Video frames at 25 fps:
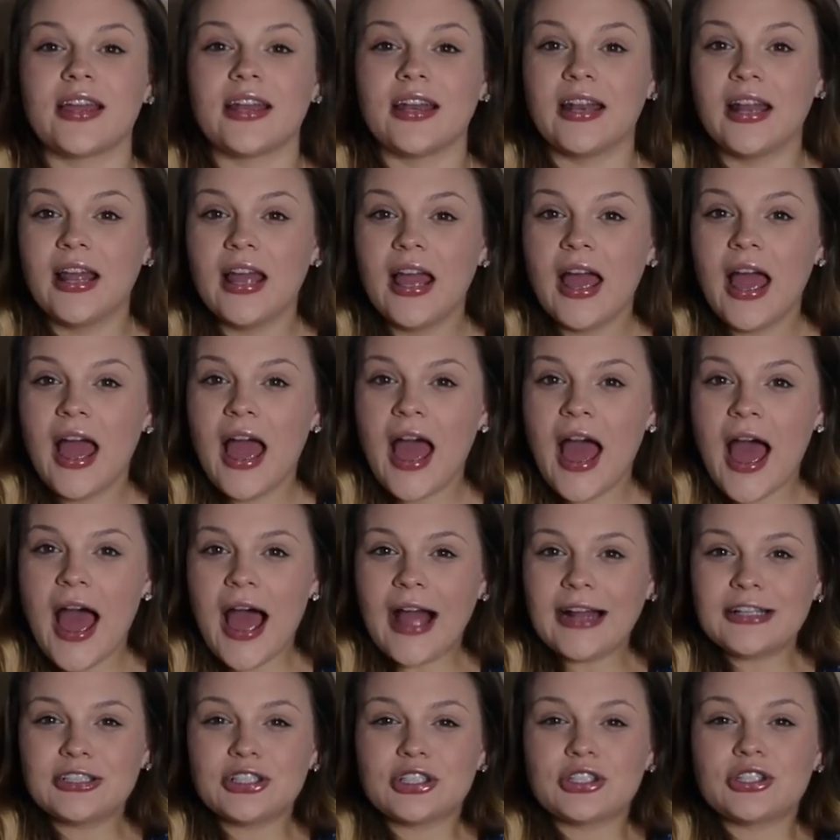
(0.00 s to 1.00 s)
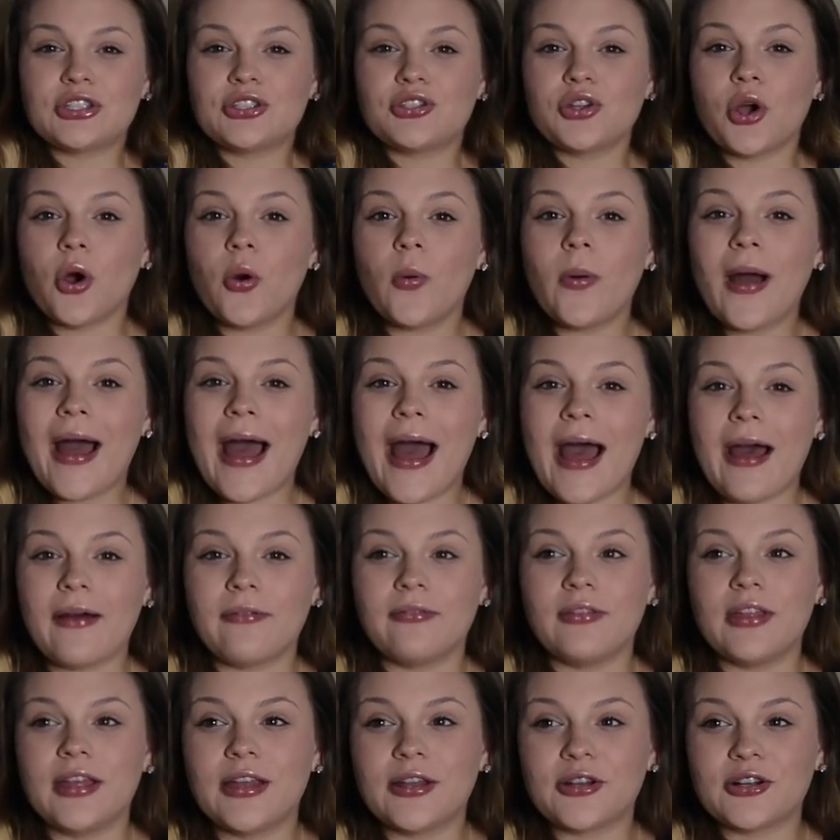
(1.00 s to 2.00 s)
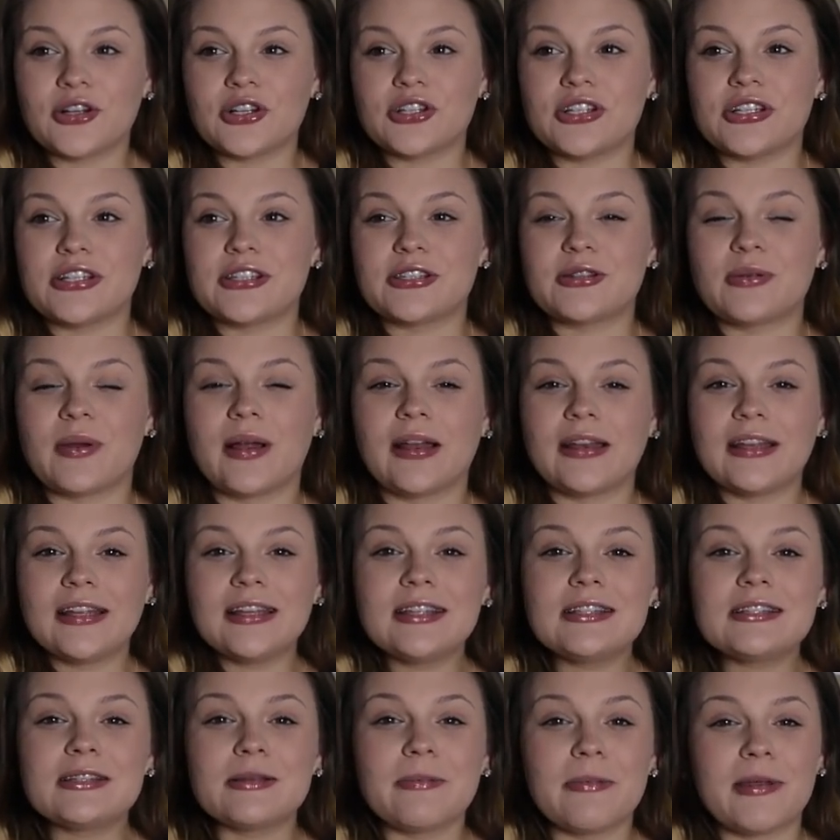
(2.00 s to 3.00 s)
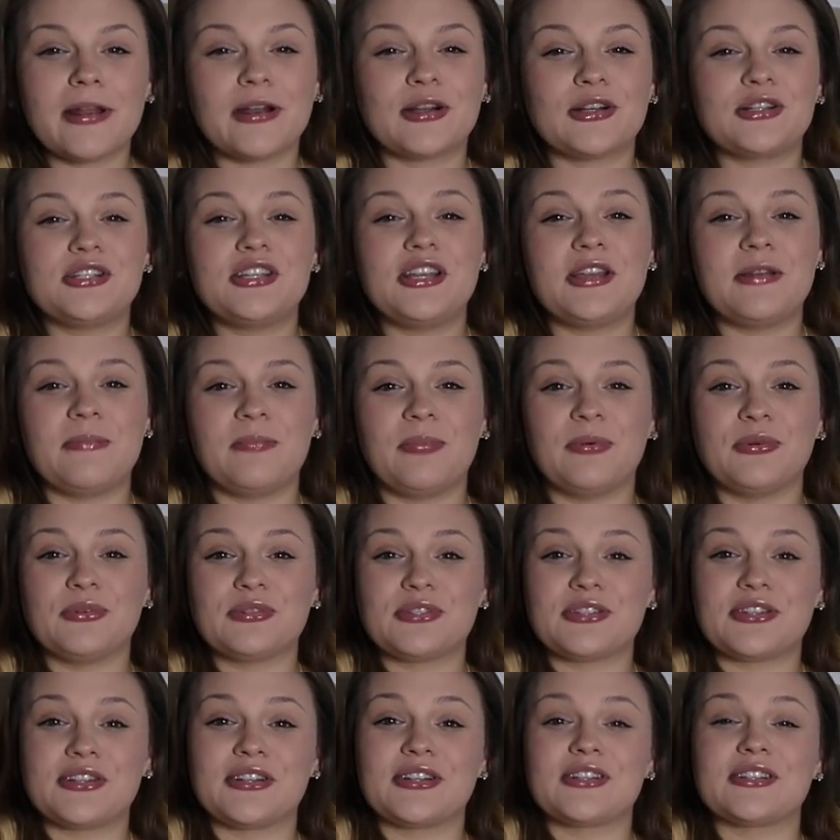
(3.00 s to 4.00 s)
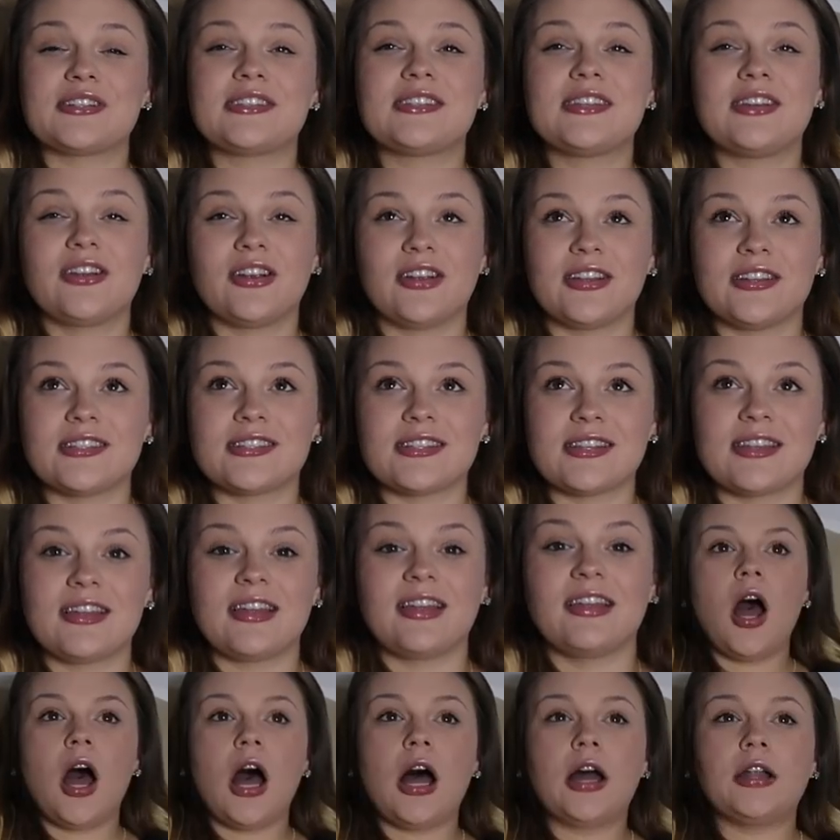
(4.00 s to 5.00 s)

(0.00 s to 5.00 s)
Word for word: And I just don't have the energy, so I need some energy boosters, seriously.